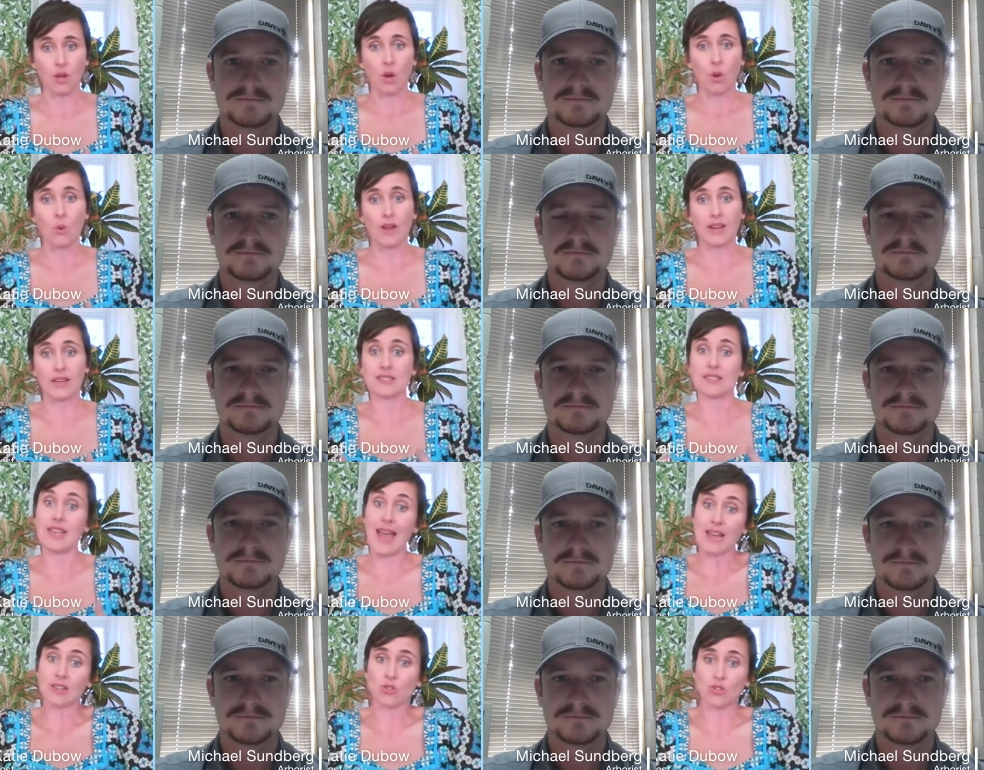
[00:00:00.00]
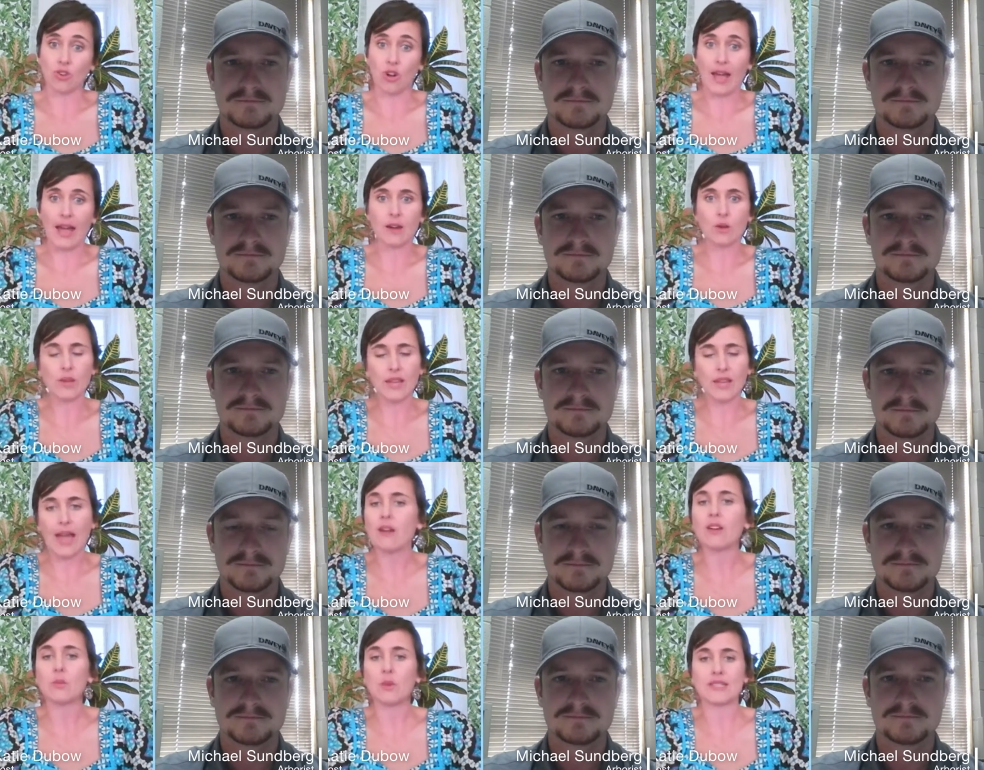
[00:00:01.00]
Speaker 1: when it's natural? How do we
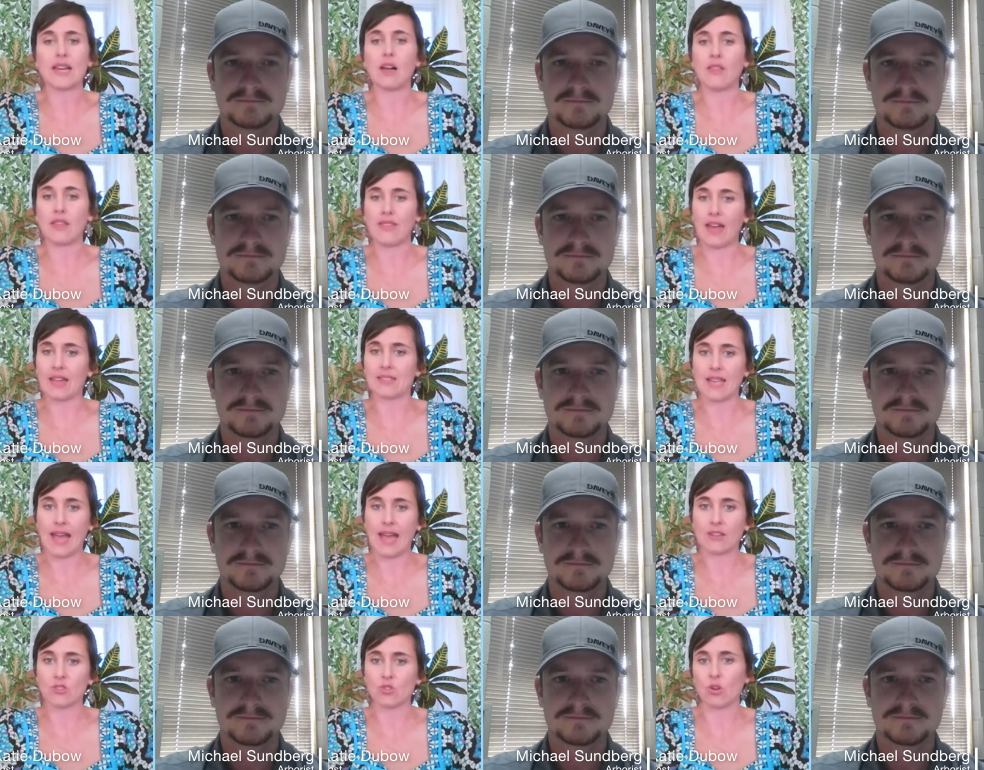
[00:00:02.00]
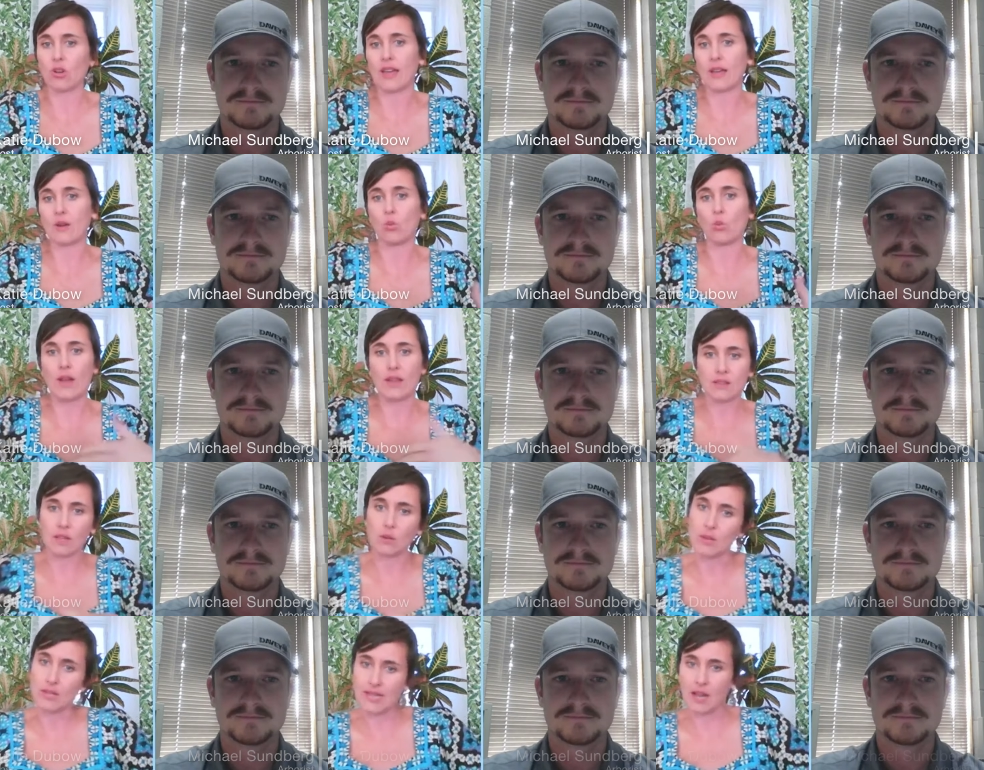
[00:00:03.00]
how can we tell that that's natural and when can
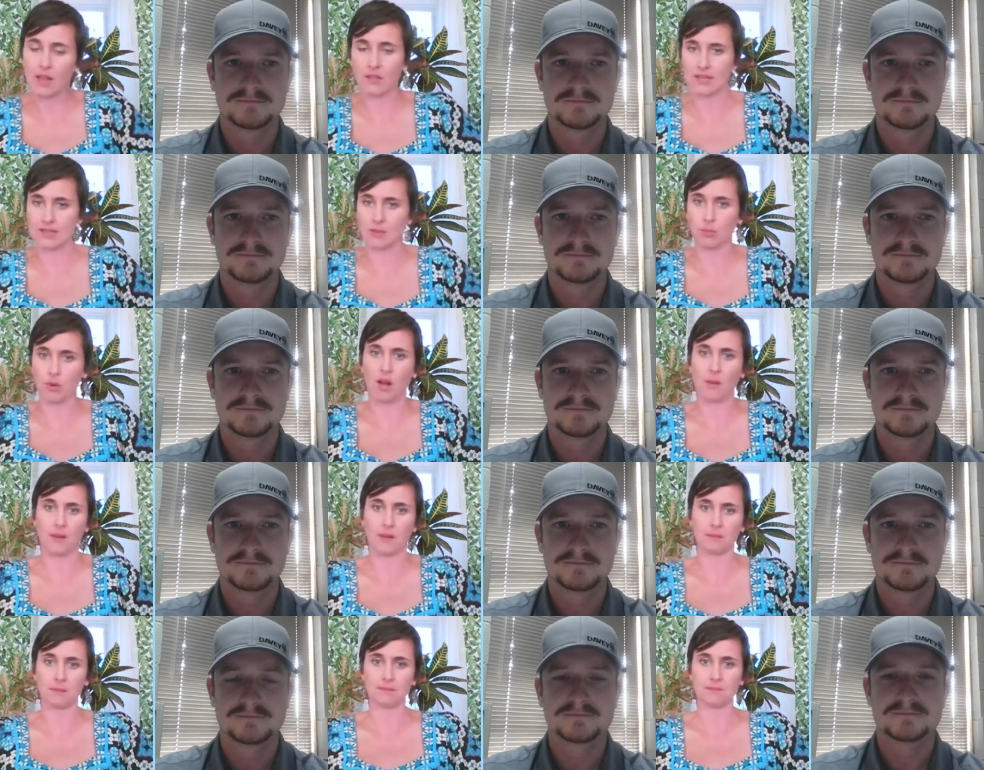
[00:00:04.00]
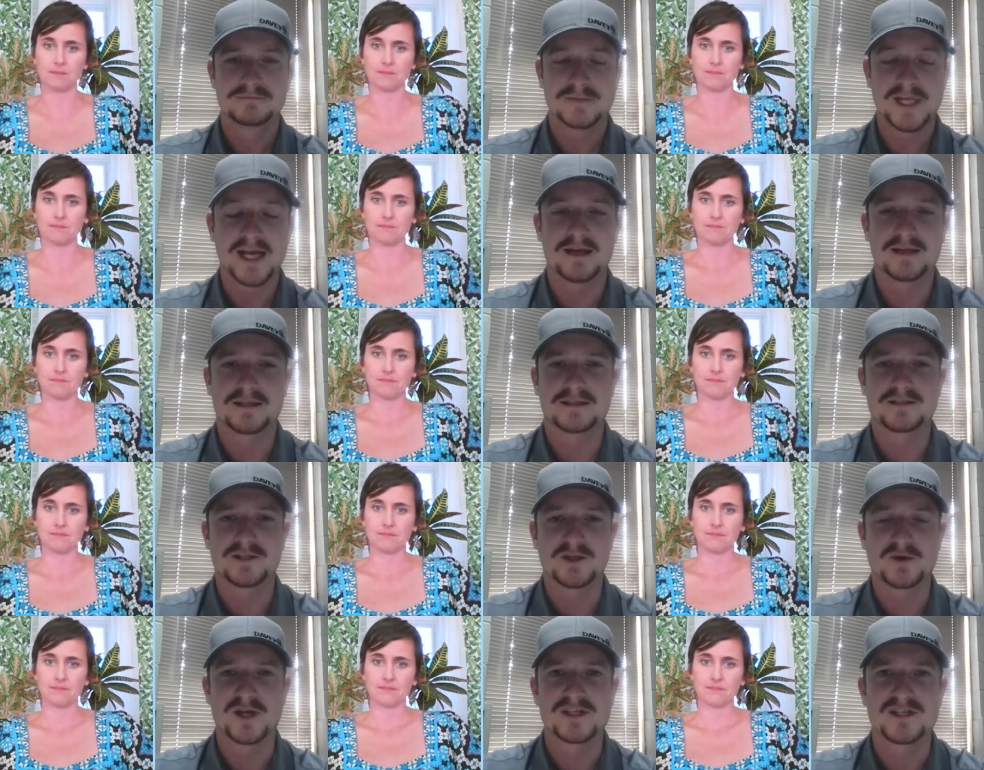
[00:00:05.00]
we tell that it's a problem?
Speaker 2: Yeah, that's a
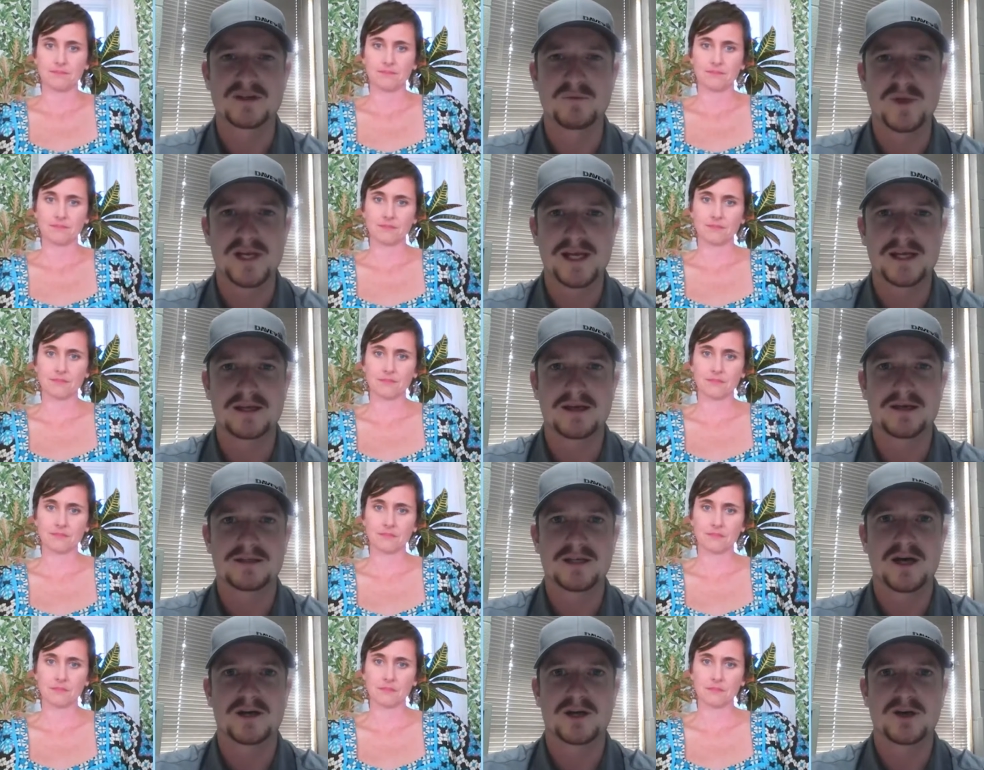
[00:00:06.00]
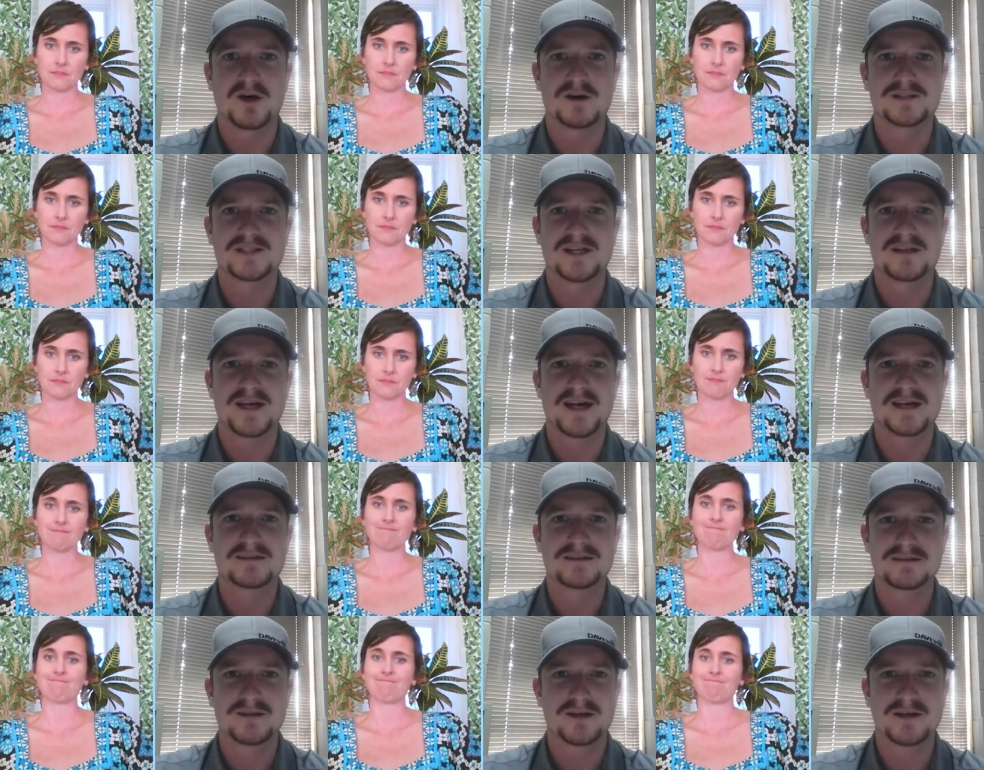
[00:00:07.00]
good question. We get a ton of calls on
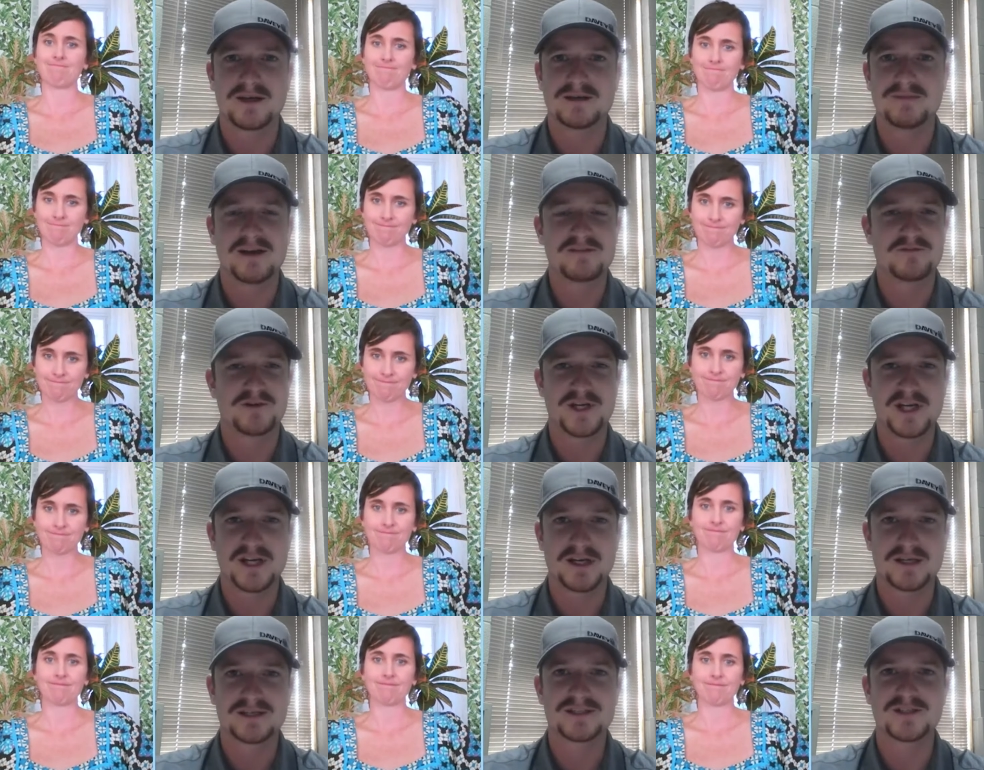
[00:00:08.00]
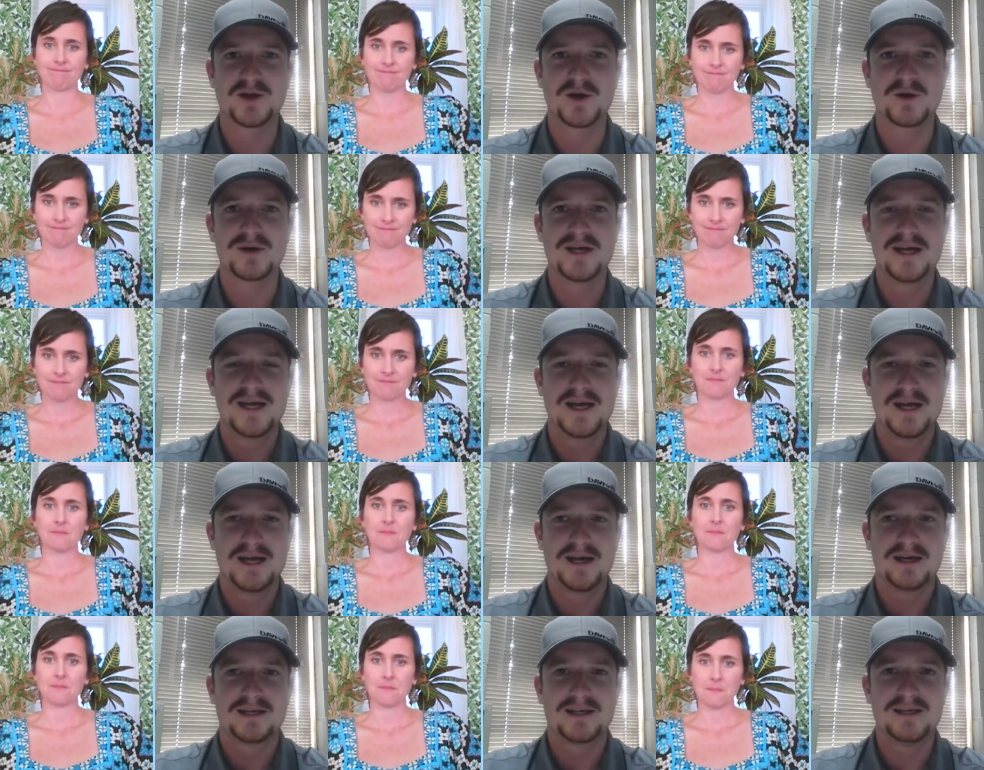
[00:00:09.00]
that um, every year. So
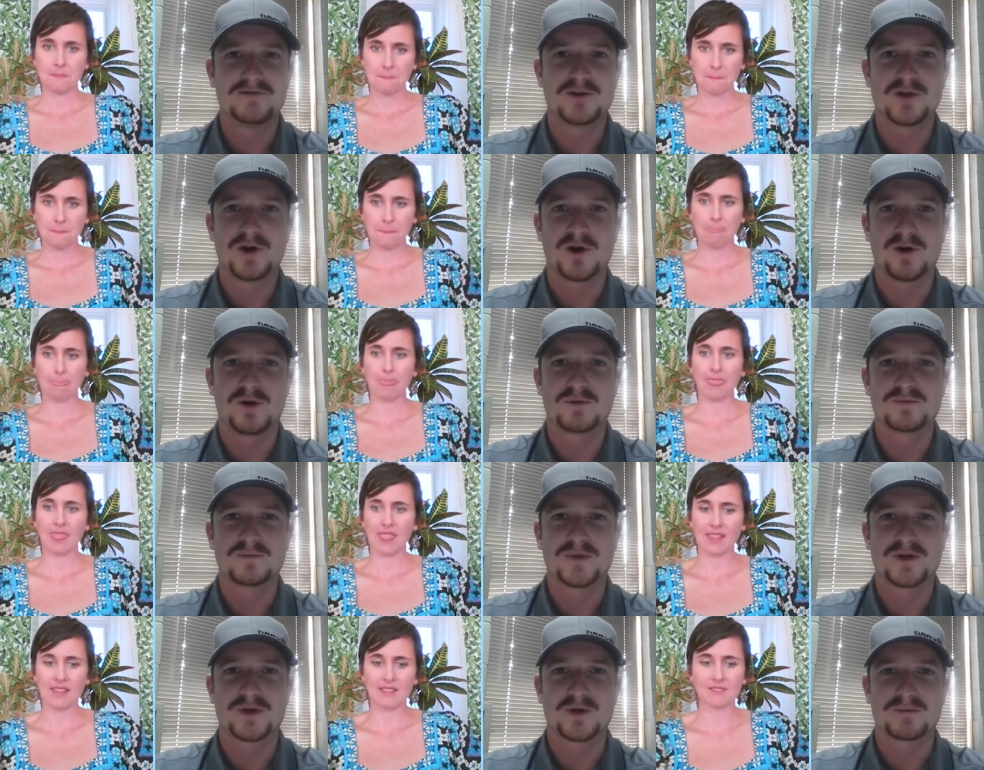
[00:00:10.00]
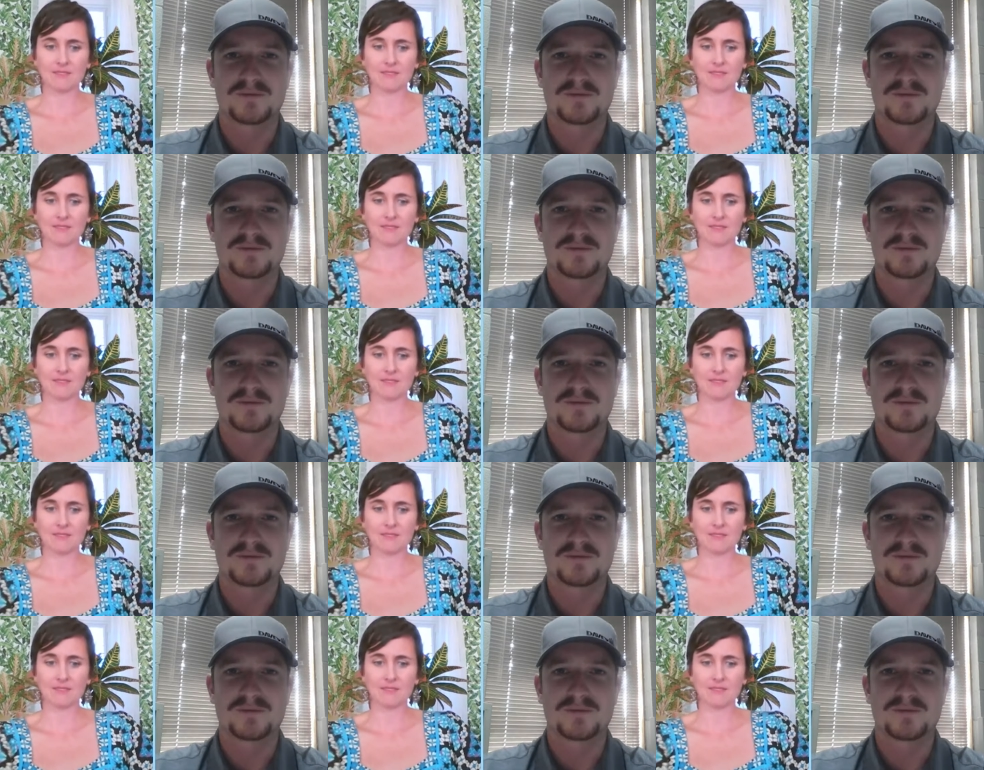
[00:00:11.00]
even though they're